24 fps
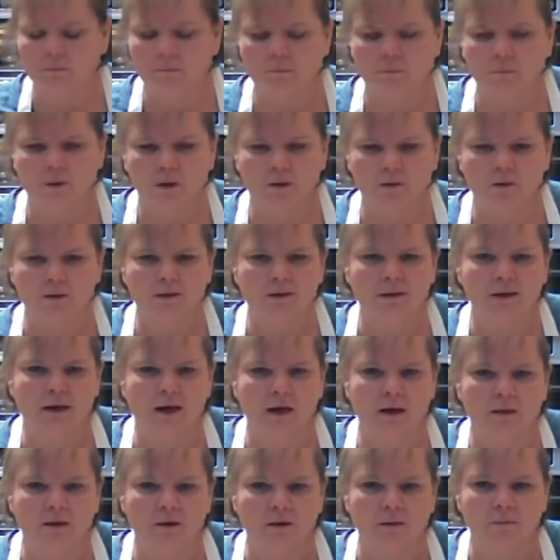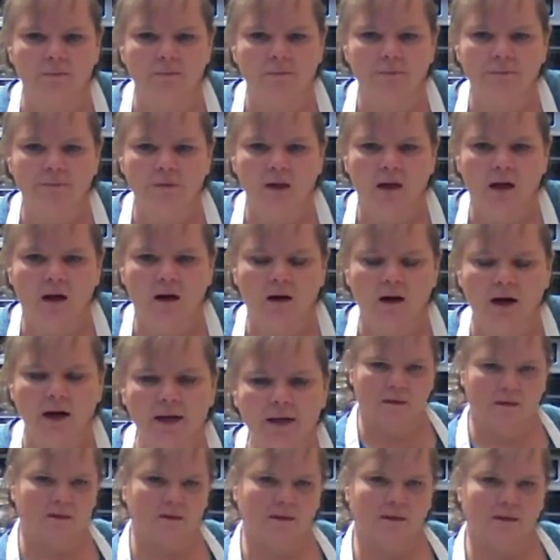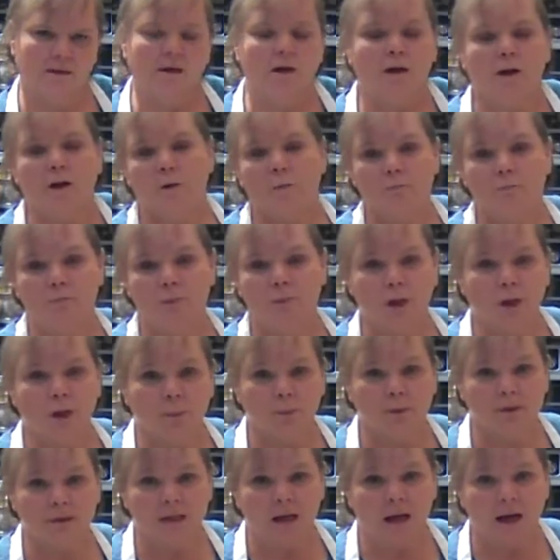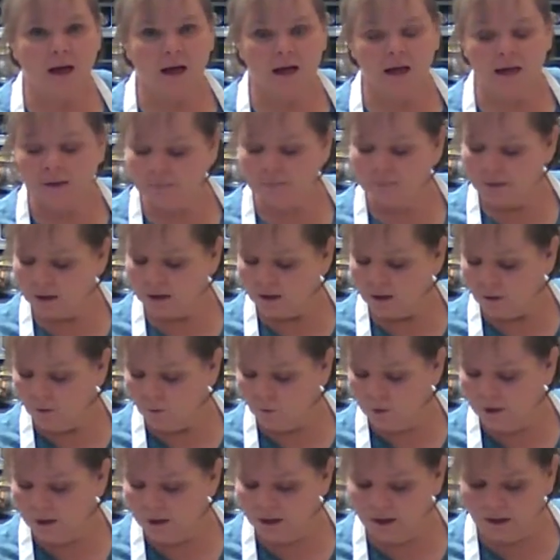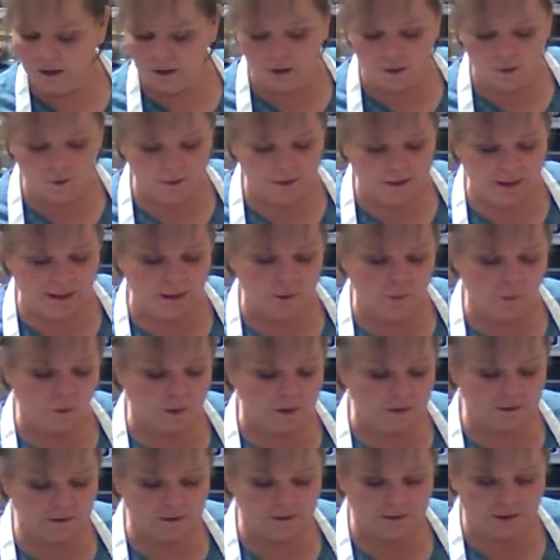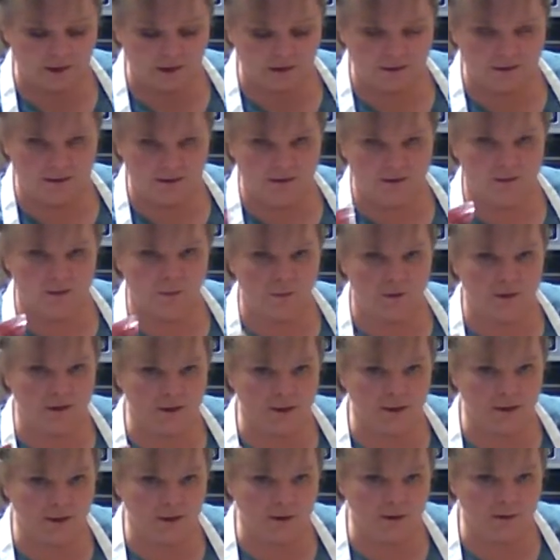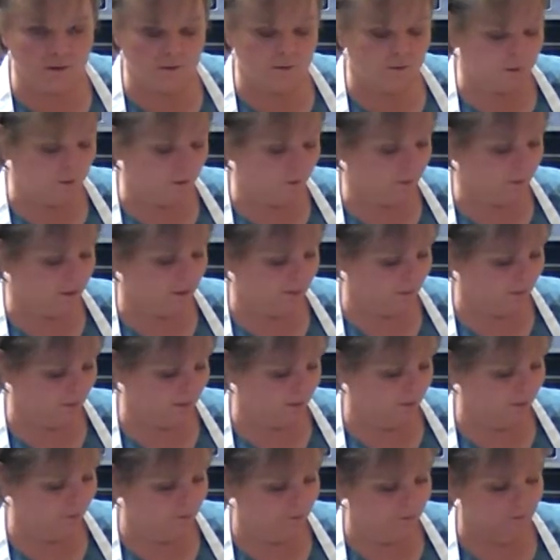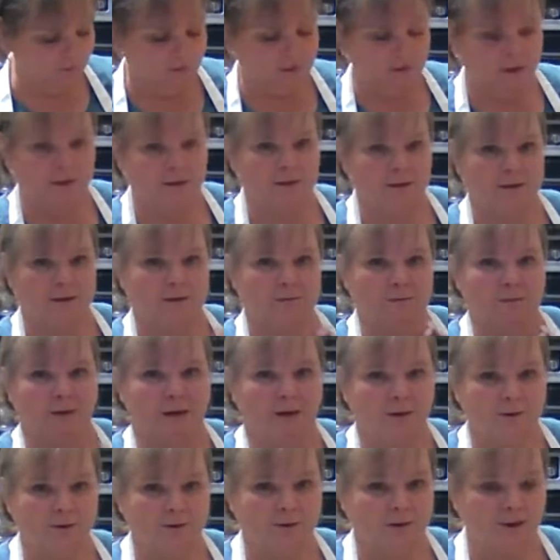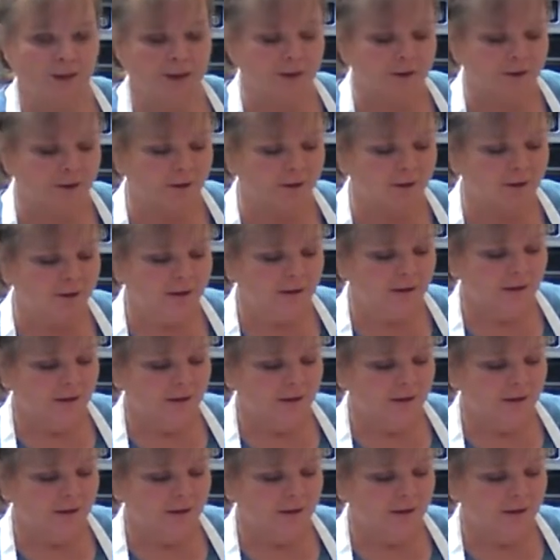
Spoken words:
melted together. Alright? Blooper time! We only had one slice of Swiss cheese, so what I'm going to use is mild cheddar.